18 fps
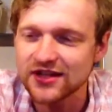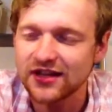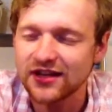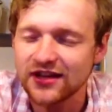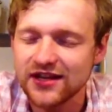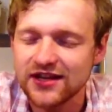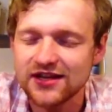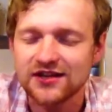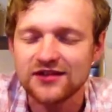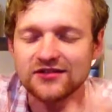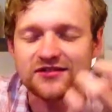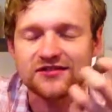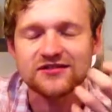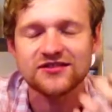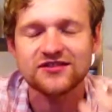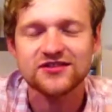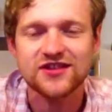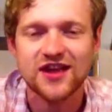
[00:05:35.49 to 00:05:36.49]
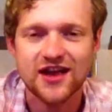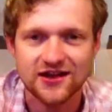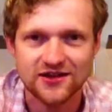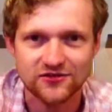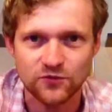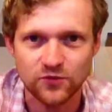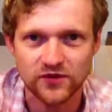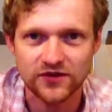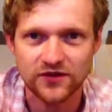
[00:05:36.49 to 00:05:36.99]
lingers and
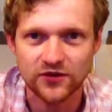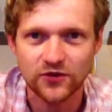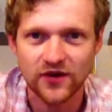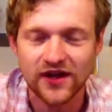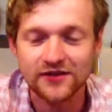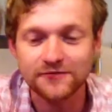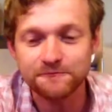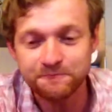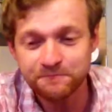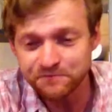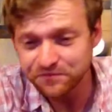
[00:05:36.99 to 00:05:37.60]
stays with you and